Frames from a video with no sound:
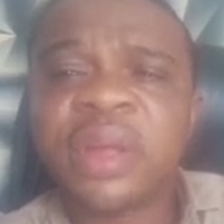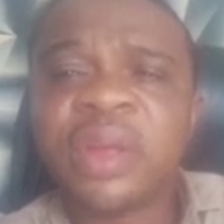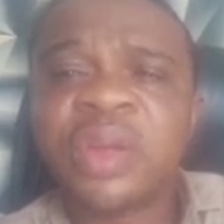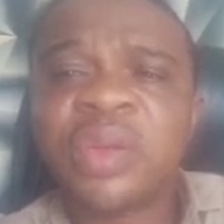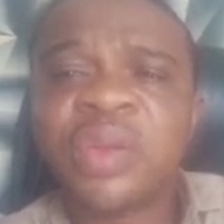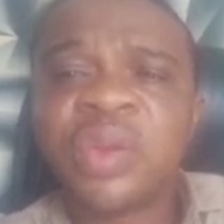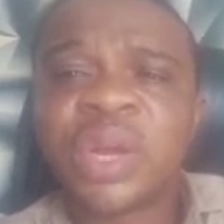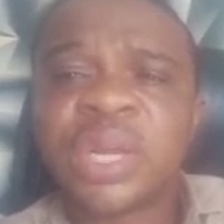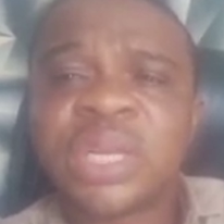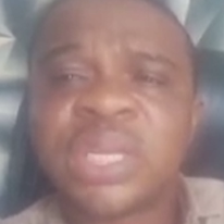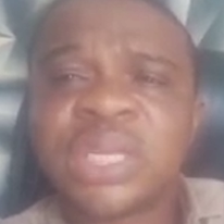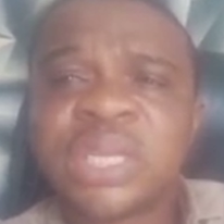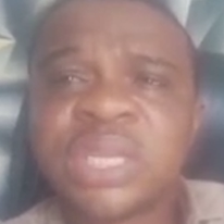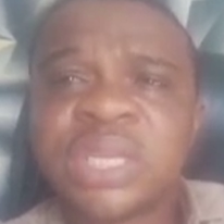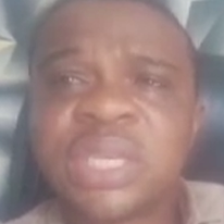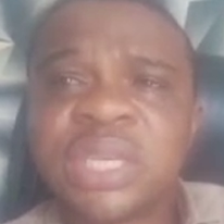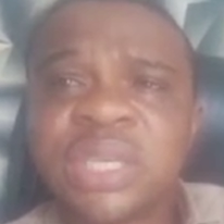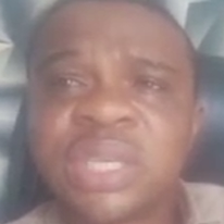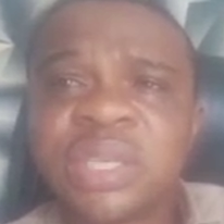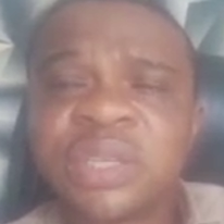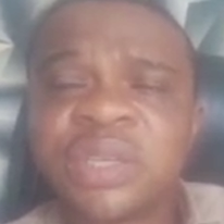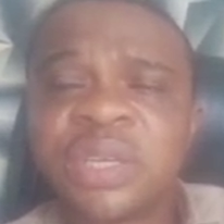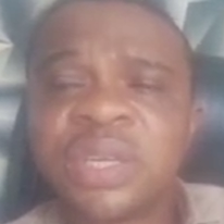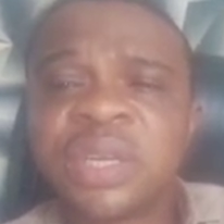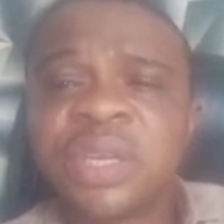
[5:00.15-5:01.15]
You can see
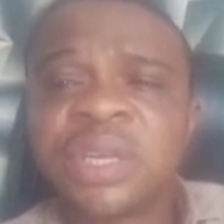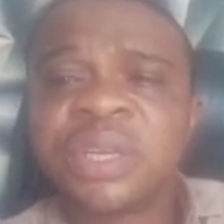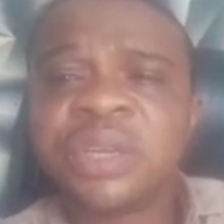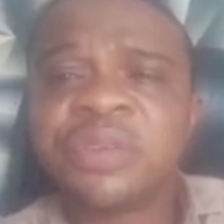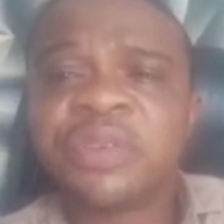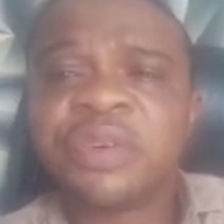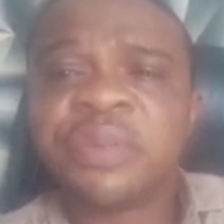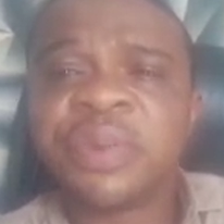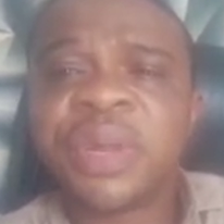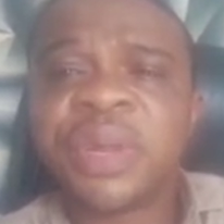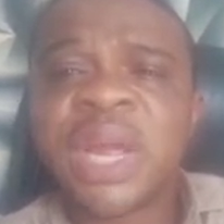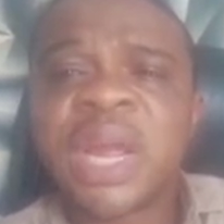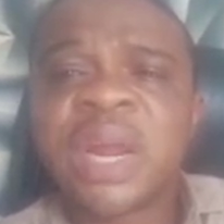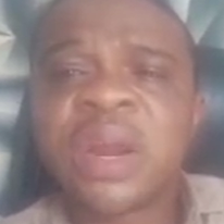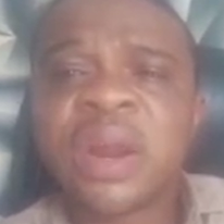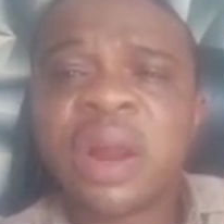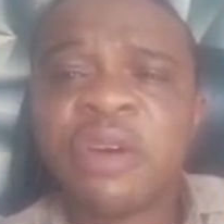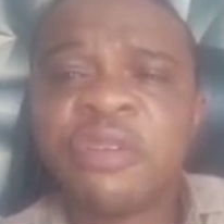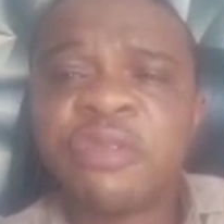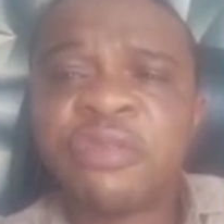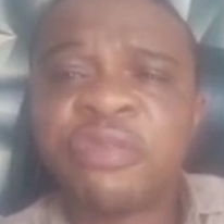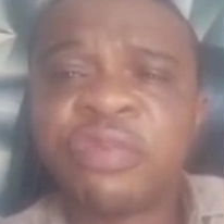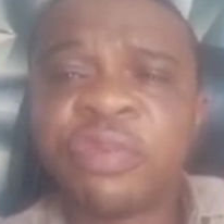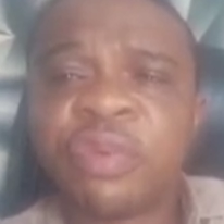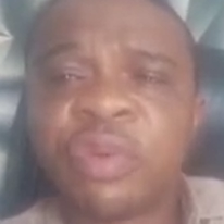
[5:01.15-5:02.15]
it from the
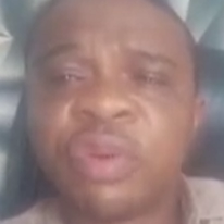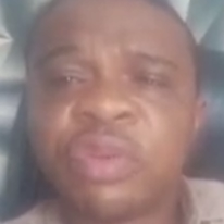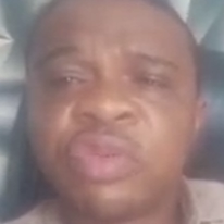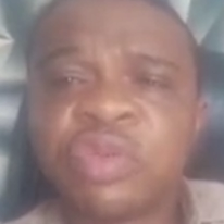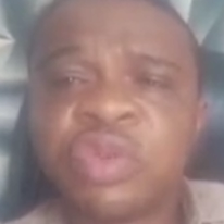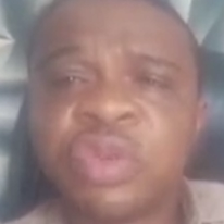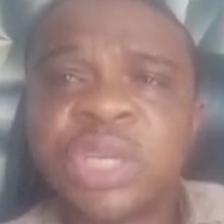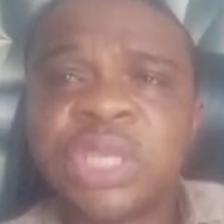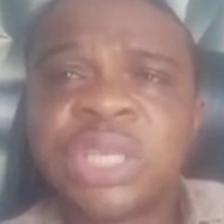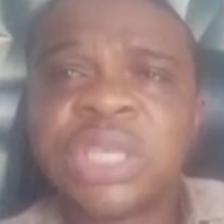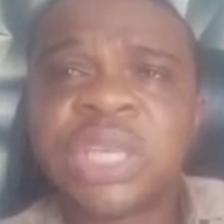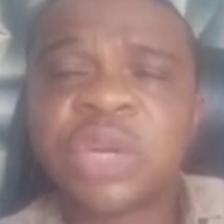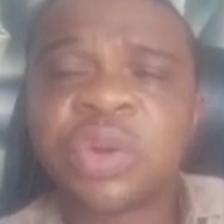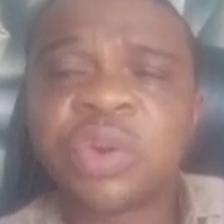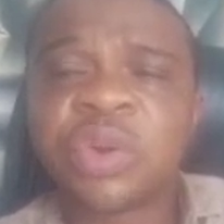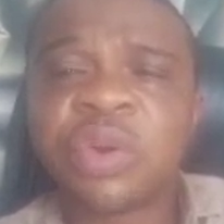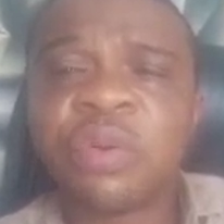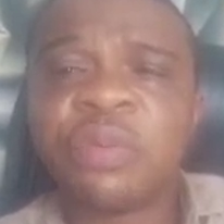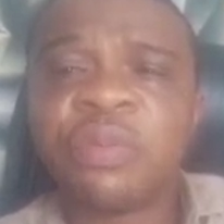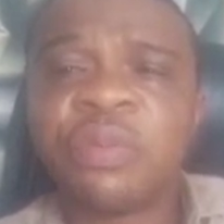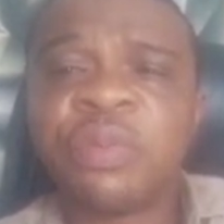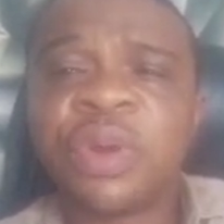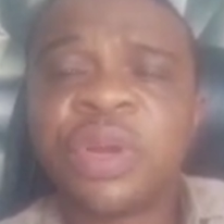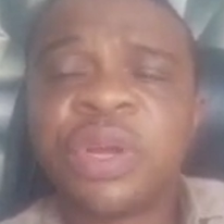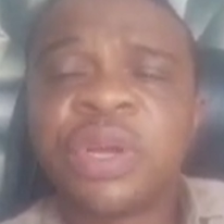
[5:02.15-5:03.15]
ground floor to the second